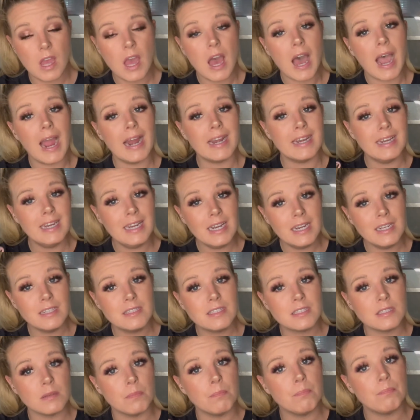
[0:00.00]
I needed
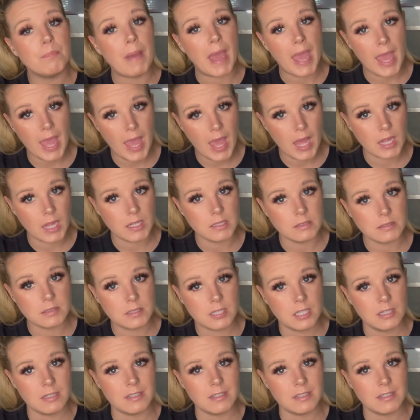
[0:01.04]
some pants.